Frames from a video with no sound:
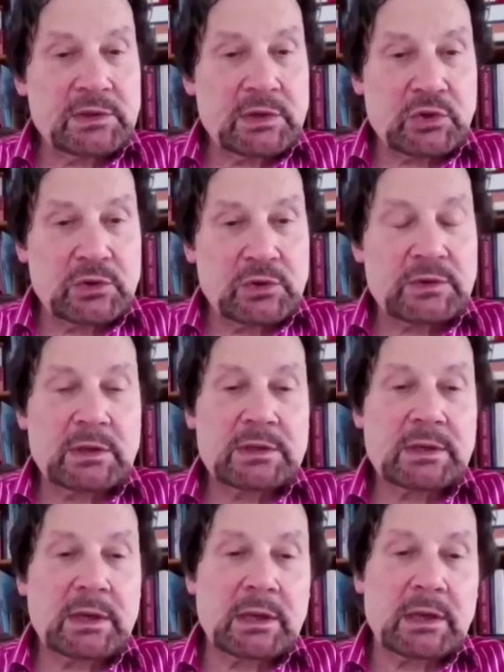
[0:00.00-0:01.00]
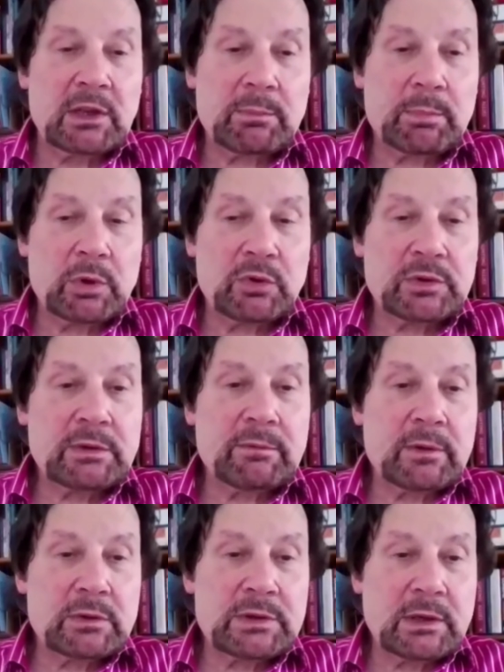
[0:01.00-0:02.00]
decisions they're taking. They're both
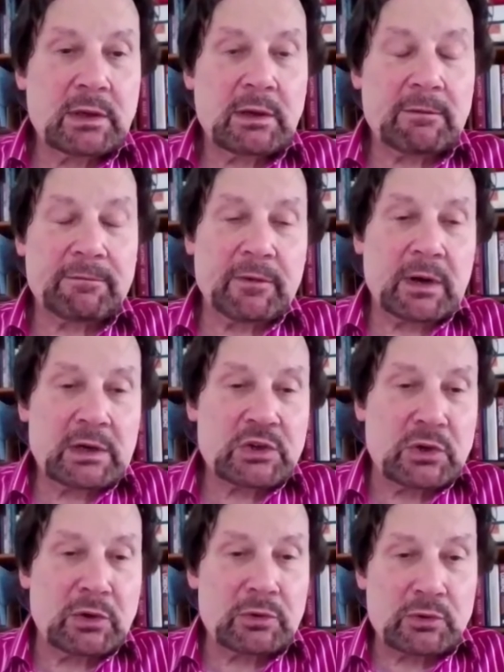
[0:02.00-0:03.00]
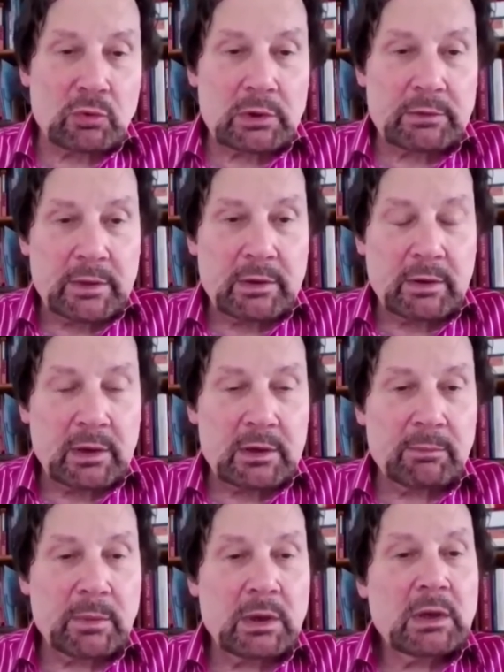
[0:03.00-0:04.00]
devoting a fraction, not all of their
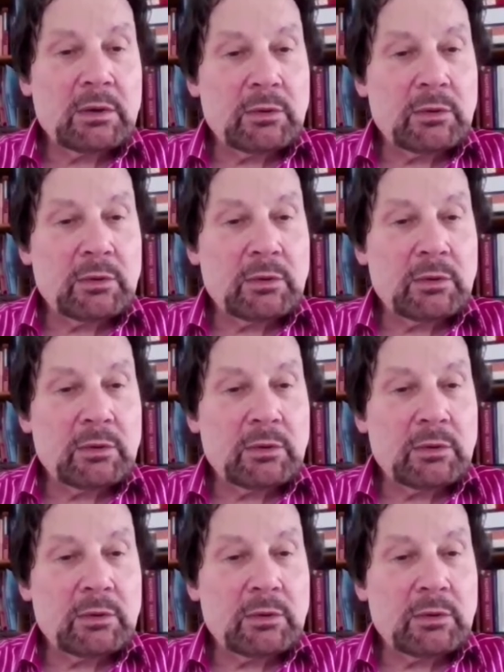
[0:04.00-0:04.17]
income,